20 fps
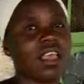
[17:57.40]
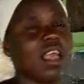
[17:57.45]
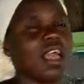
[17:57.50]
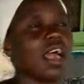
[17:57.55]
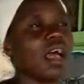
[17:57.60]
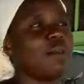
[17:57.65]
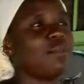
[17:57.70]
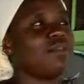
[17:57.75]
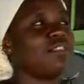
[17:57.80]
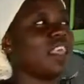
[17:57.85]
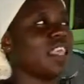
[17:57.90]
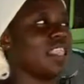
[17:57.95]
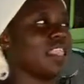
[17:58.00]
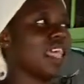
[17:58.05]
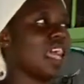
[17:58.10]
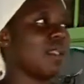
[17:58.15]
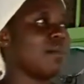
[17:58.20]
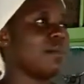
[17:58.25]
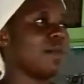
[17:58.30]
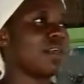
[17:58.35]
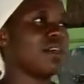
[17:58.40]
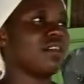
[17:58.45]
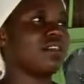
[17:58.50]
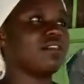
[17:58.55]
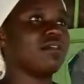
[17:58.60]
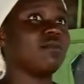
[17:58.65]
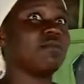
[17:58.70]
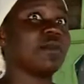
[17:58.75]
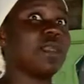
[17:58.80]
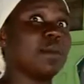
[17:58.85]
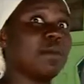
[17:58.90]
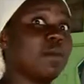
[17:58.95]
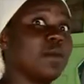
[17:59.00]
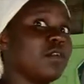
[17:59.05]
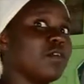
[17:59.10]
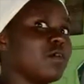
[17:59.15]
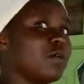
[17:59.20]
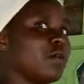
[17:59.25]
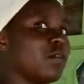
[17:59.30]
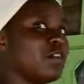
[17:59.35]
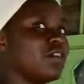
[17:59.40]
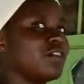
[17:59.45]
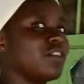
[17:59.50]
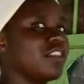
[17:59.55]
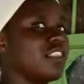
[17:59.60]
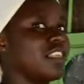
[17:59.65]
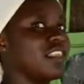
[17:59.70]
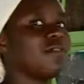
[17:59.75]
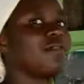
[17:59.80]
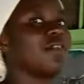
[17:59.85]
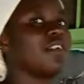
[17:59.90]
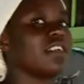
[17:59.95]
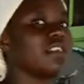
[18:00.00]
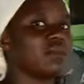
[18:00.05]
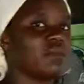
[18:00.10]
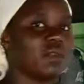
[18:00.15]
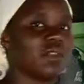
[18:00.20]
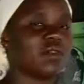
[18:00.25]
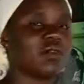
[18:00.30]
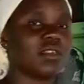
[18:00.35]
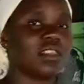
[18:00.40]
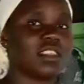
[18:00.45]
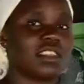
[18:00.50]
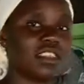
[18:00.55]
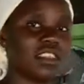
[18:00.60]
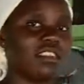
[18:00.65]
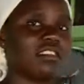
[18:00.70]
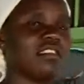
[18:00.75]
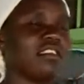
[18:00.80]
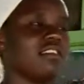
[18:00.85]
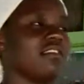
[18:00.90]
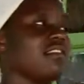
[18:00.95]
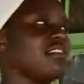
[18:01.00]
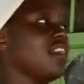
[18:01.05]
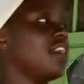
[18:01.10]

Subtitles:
I'm saying that because people do not know the difference between tenses.